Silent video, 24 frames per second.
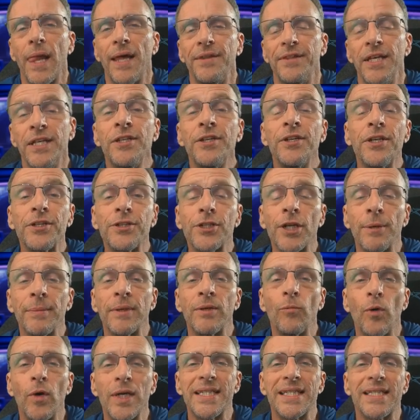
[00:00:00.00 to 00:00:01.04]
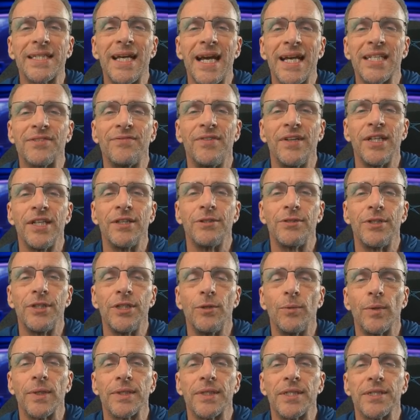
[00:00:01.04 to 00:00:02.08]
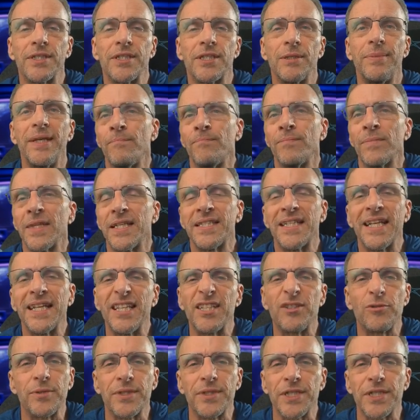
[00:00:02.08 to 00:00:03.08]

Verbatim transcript: then you determine what size video do you want this to be. Let's say this was a